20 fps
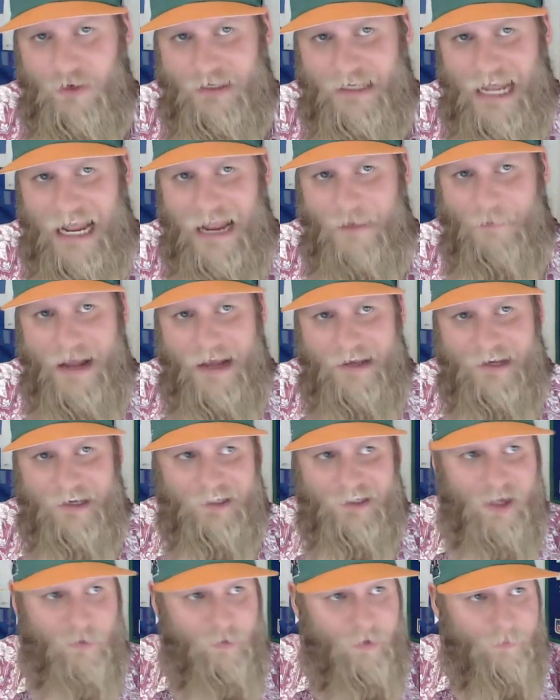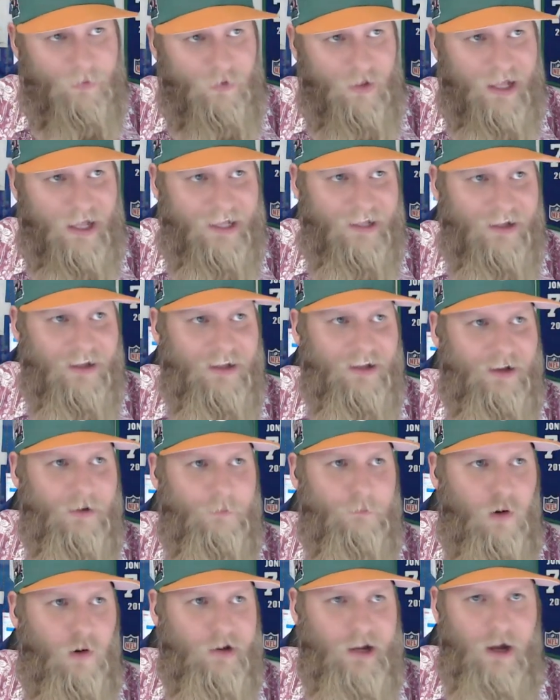a game-ending double play.
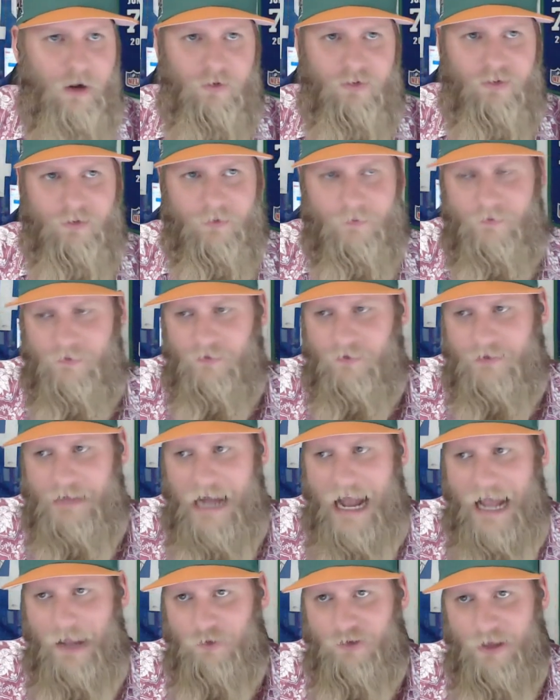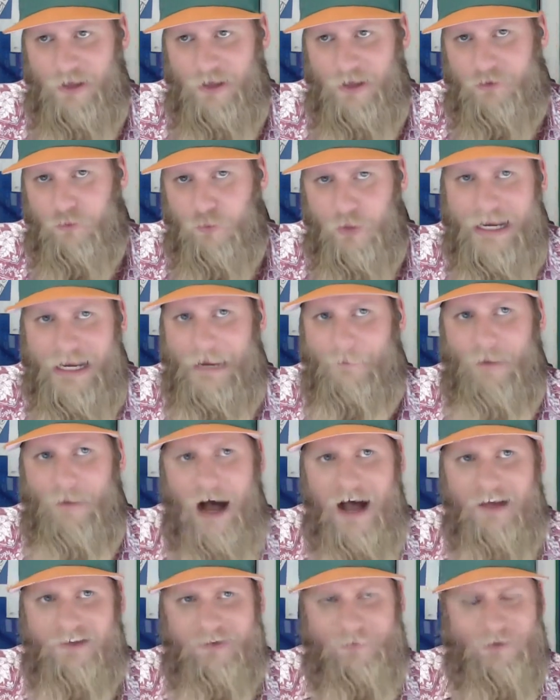Munoz dials up three
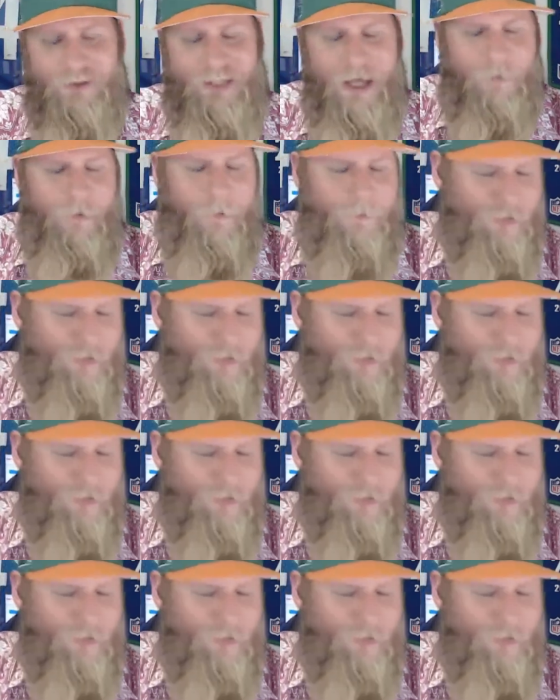possible double